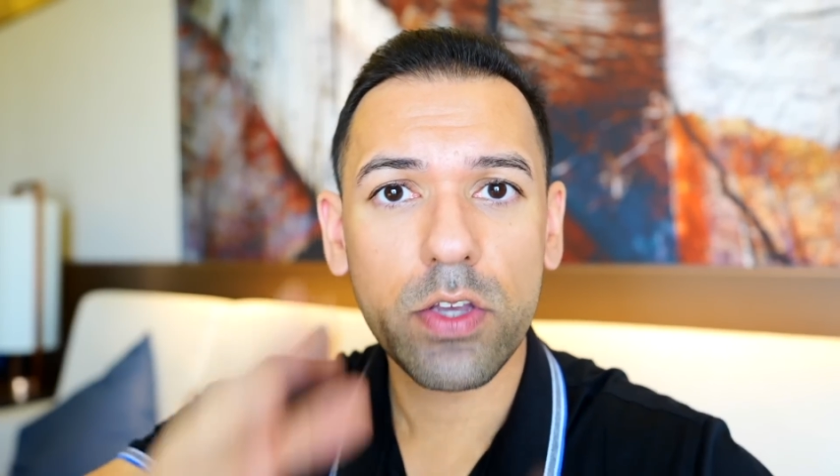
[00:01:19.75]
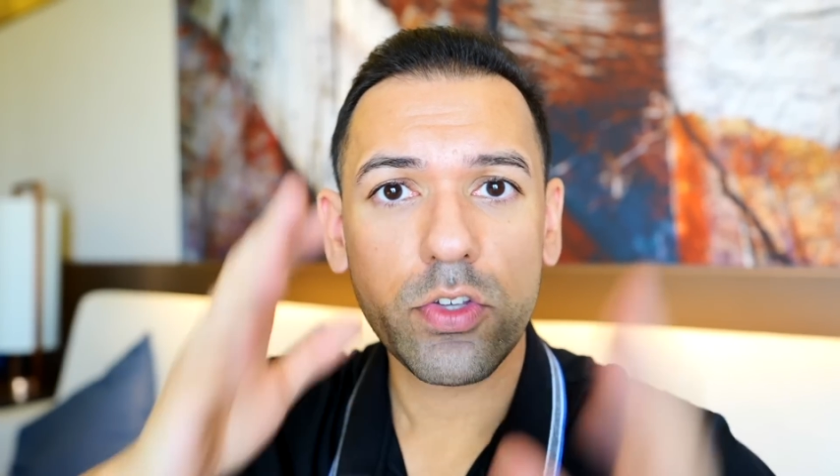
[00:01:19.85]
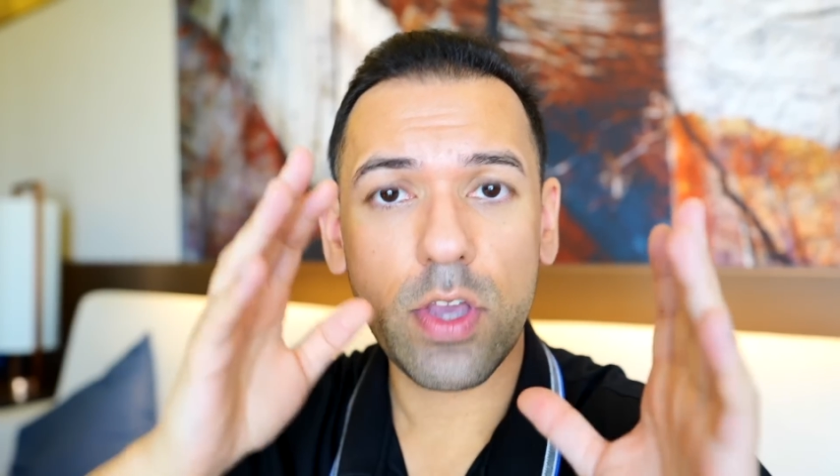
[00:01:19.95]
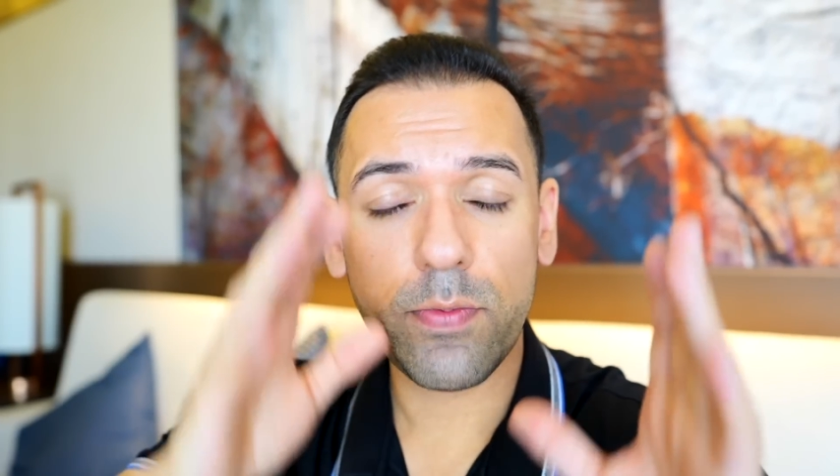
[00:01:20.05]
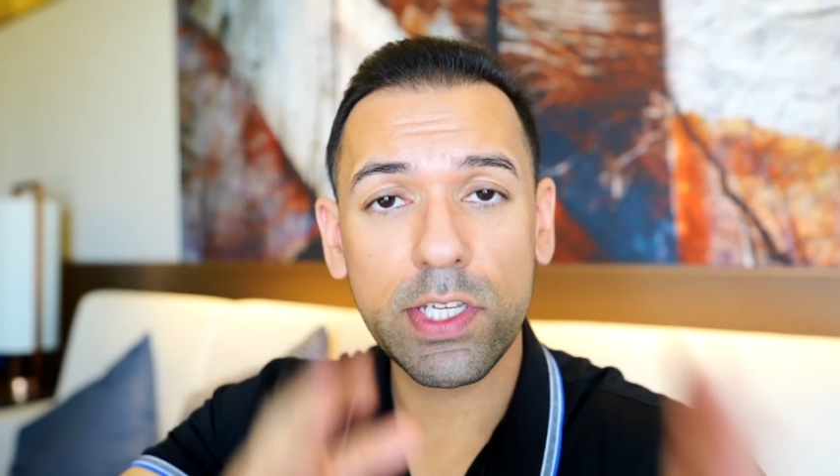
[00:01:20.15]

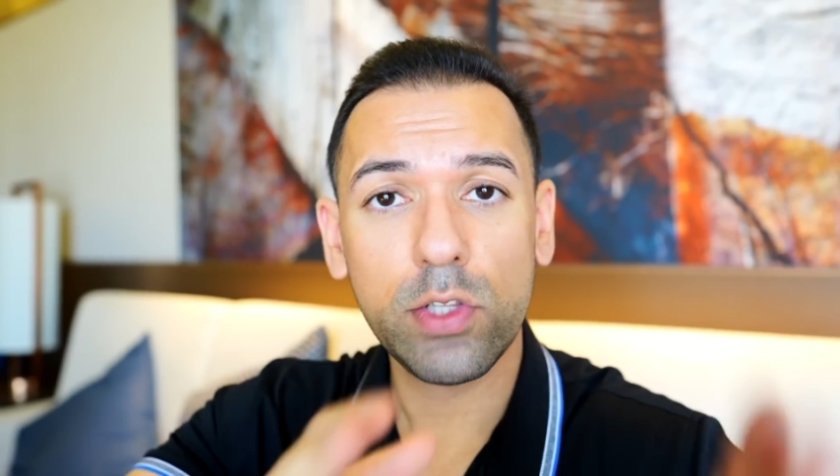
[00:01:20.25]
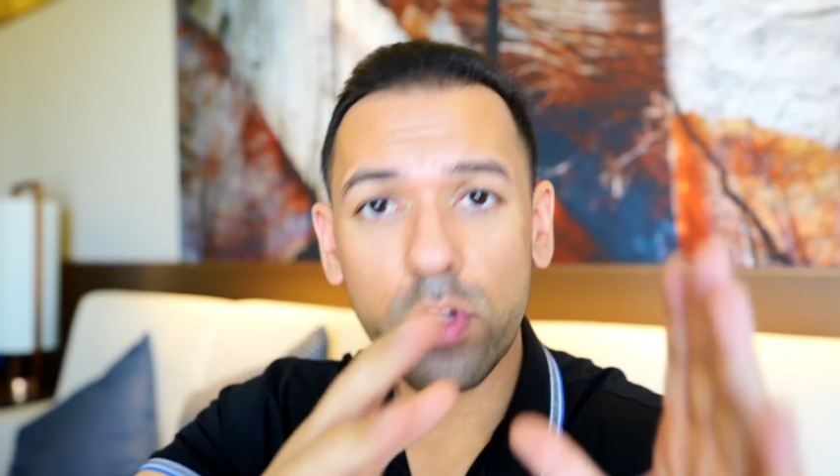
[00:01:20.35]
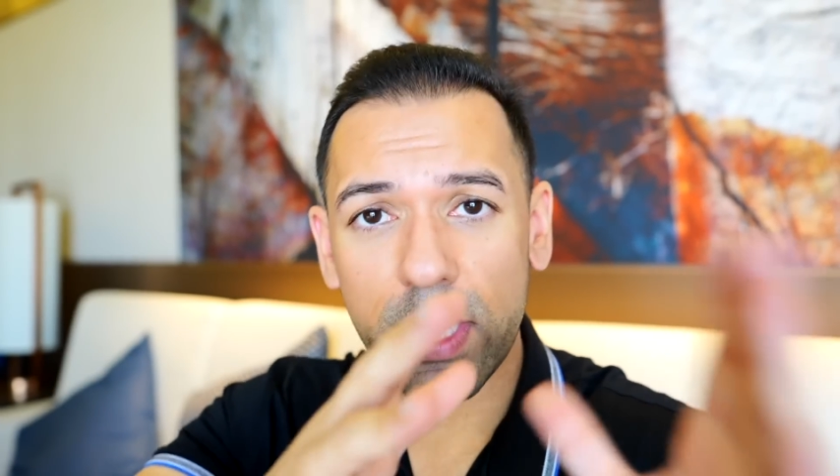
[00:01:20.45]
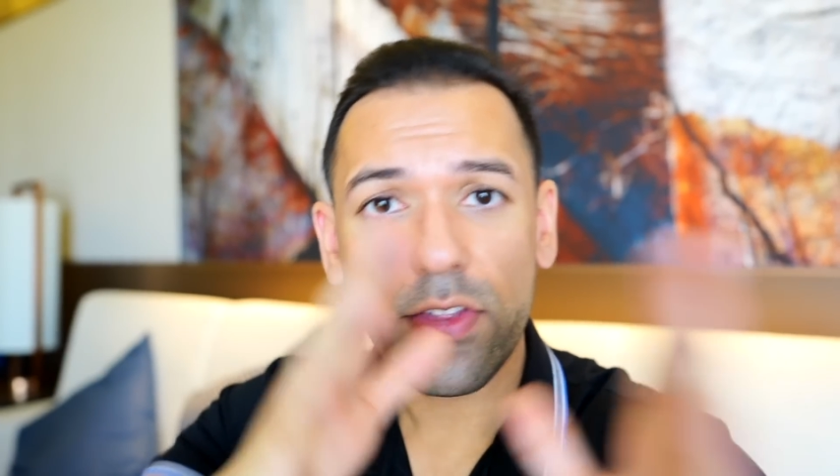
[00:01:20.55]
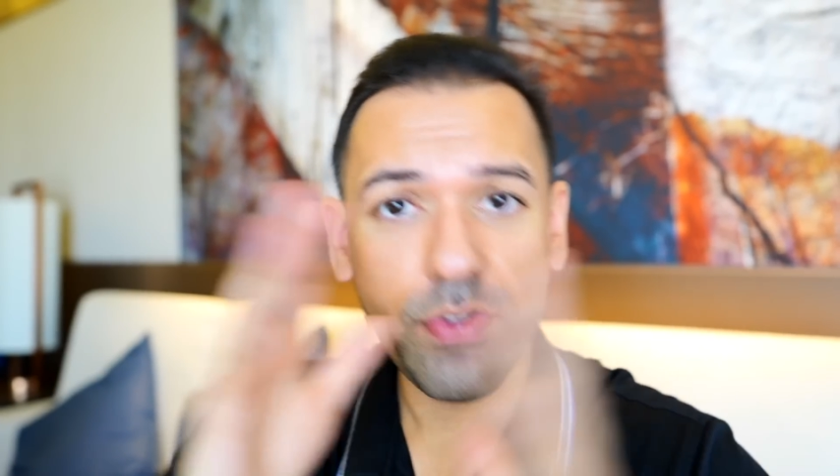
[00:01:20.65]
When you
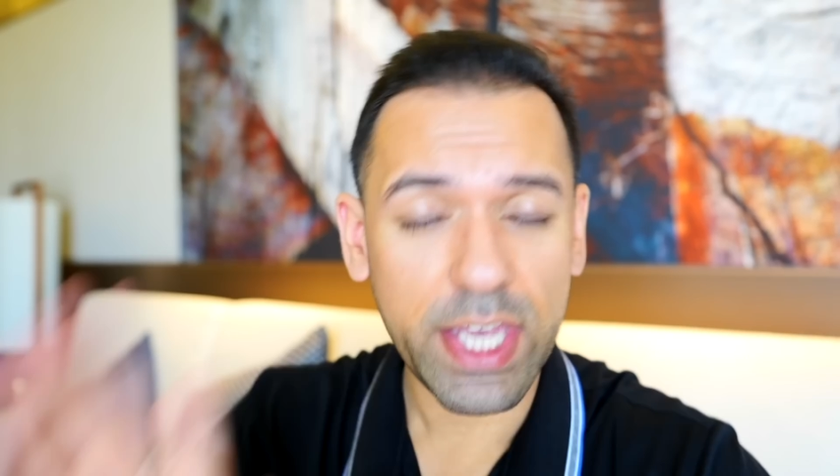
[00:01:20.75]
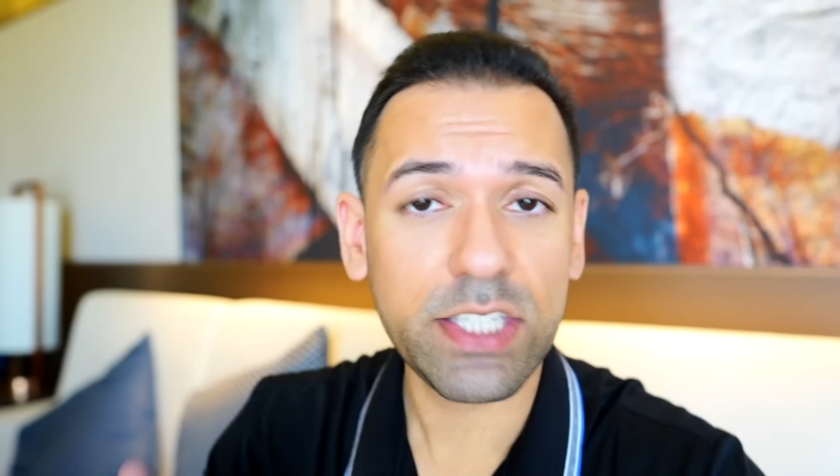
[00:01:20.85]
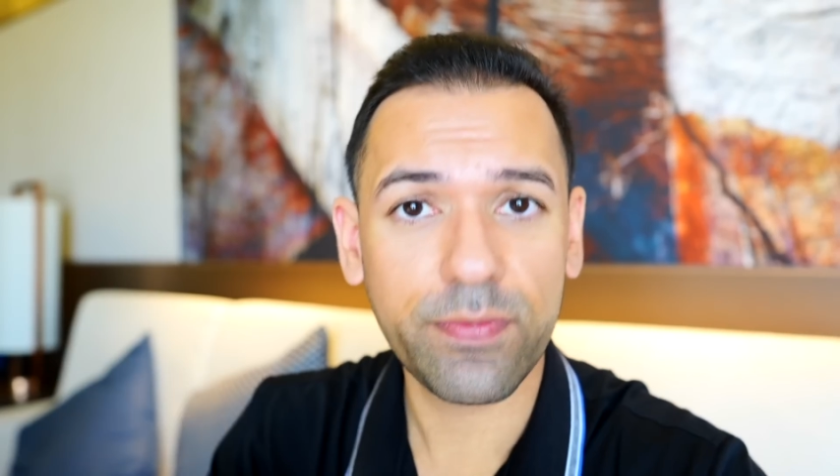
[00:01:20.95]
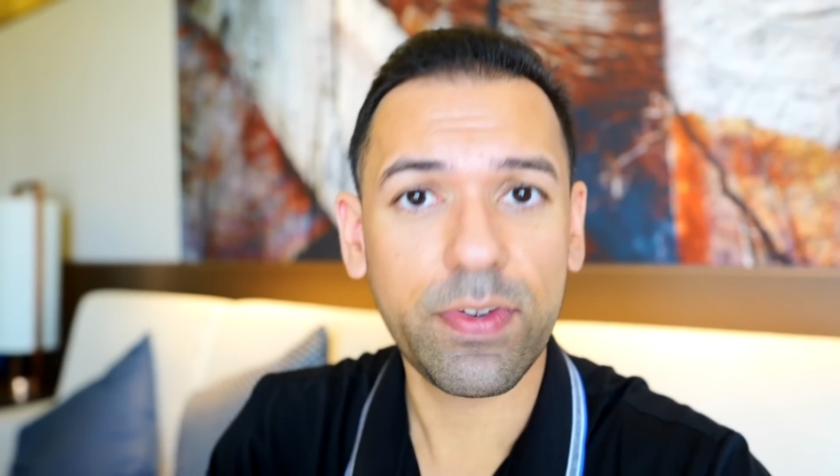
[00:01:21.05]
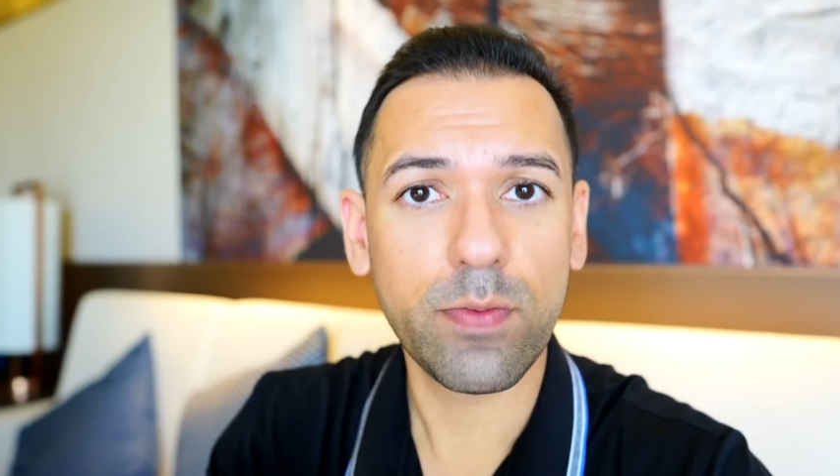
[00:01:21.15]
look at
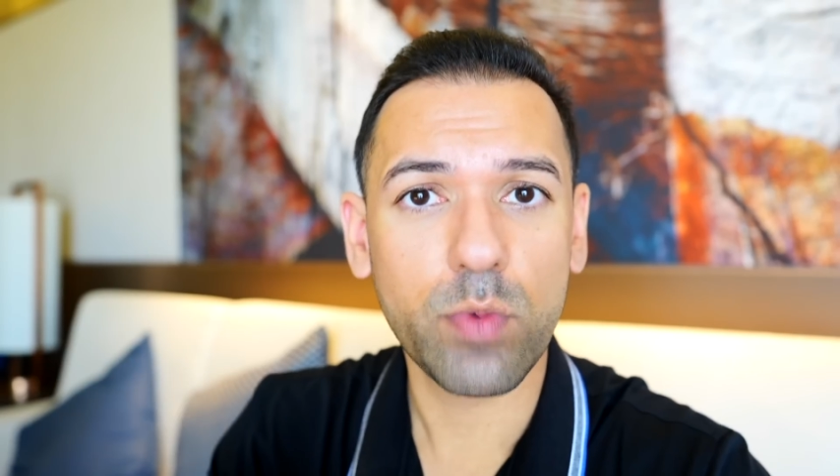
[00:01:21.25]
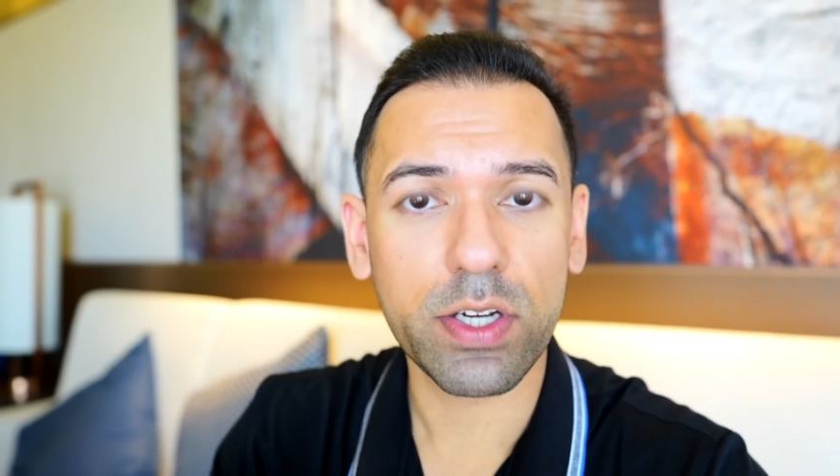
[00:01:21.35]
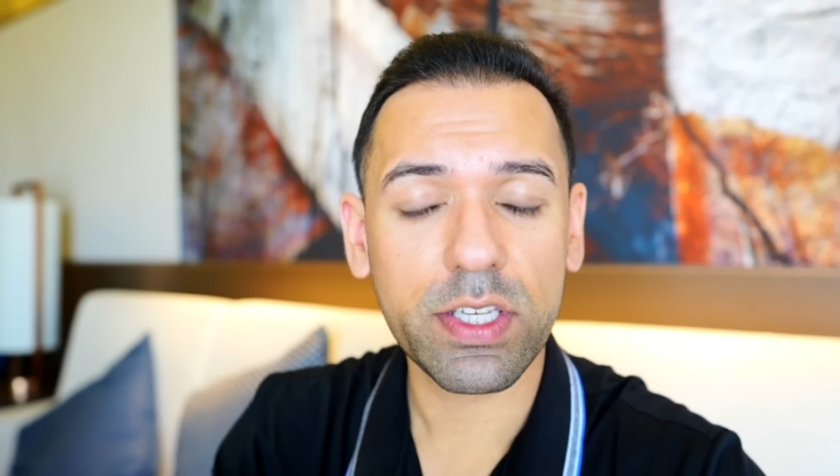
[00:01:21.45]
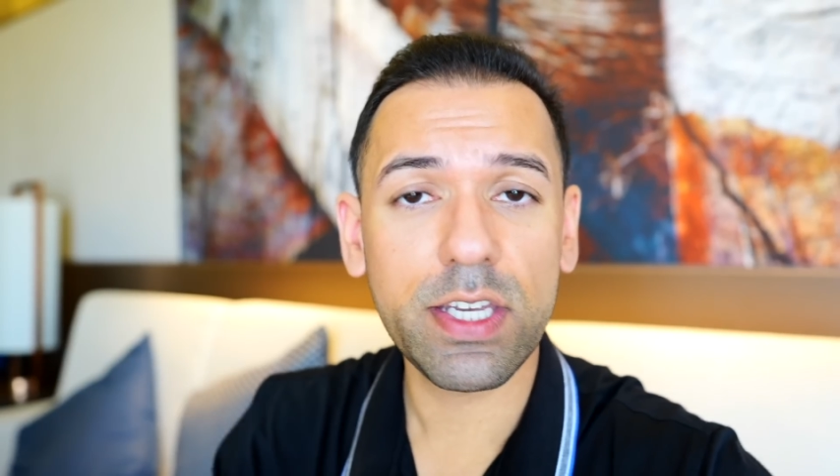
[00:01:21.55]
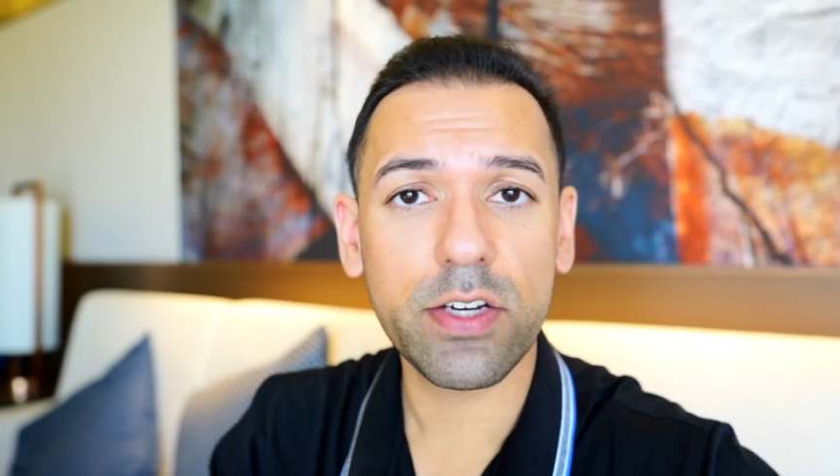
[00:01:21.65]
this
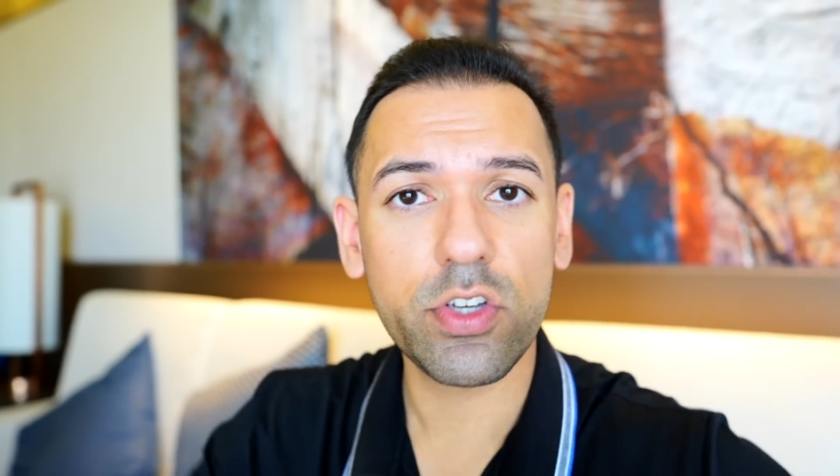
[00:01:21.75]
framework here,